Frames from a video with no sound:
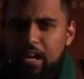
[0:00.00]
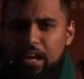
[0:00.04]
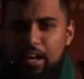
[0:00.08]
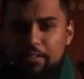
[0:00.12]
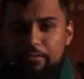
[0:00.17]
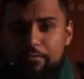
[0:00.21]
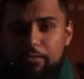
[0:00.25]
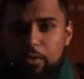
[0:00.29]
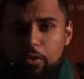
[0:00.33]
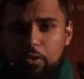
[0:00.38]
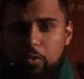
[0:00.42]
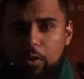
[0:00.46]

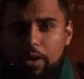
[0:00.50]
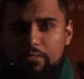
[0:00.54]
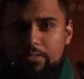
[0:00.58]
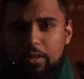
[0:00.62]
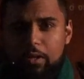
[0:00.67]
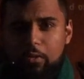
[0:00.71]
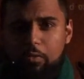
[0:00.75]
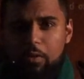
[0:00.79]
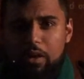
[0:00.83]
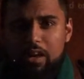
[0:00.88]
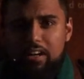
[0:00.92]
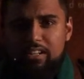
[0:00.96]
if you
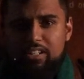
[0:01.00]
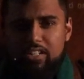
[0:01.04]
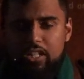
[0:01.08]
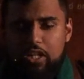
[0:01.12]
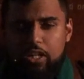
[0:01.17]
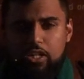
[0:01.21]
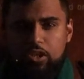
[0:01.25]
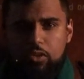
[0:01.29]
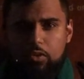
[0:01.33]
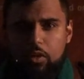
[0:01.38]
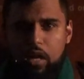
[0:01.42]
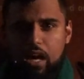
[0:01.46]
ever want
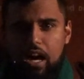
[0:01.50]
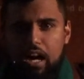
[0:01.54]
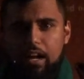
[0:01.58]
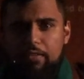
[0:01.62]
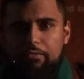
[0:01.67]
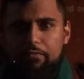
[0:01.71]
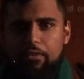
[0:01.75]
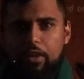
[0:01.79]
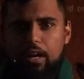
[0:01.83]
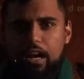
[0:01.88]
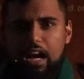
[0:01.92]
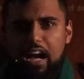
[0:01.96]
to cry
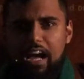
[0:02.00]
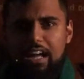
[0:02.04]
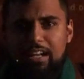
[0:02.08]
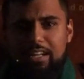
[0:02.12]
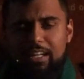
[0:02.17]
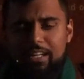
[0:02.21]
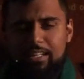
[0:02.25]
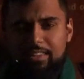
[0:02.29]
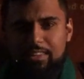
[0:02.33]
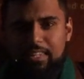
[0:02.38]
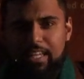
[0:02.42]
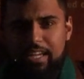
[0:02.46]
for
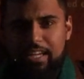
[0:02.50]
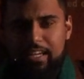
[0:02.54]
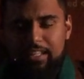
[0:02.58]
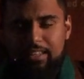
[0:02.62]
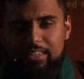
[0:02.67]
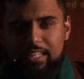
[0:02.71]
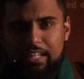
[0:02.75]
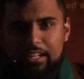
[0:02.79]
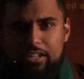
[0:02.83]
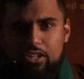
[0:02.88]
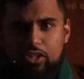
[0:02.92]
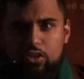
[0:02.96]

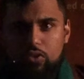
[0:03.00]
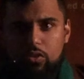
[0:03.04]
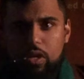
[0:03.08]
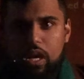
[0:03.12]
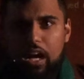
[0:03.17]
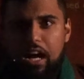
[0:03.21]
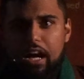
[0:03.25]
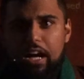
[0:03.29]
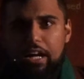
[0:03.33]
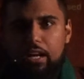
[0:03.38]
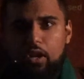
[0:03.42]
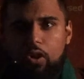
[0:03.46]
anything, then
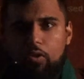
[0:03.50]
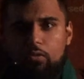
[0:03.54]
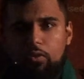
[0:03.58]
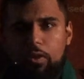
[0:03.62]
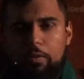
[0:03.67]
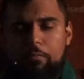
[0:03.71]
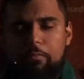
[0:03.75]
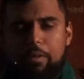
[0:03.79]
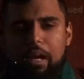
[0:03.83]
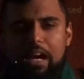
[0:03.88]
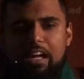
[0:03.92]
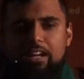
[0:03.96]
cry
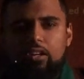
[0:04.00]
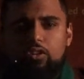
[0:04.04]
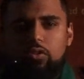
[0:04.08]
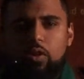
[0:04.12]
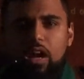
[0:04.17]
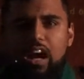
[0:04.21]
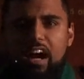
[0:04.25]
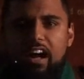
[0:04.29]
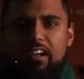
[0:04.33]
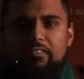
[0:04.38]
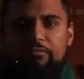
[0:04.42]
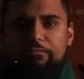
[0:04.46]
over my
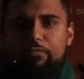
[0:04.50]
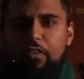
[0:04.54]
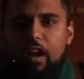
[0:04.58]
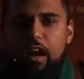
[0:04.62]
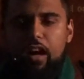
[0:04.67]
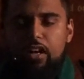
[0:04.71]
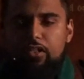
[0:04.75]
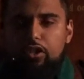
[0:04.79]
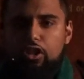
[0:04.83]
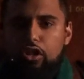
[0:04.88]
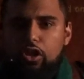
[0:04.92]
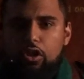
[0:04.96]

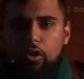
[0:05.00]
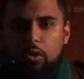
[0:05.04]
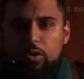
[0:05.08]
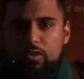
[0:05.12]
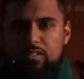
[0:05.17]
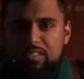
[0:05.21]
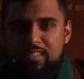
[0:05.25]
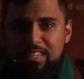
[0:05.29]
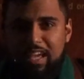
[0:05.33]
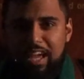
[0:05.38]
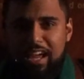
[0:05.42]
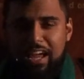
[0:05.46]
grandfather
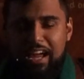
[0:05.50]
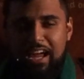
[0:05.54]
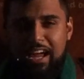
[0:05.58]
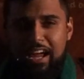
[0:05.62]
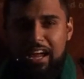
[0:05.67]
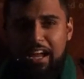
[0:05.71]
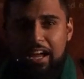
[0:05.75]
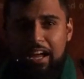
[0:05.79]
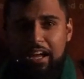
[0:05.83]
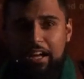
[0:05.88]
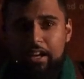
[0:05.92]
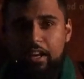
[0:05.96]

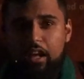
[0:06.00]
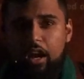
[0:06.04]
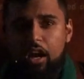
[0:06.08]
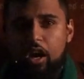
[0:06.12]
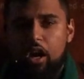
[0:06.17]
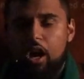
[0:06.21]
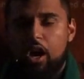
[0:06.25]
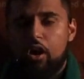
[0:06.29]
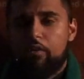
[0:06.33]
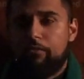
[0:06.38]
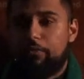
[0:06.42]
Hussein,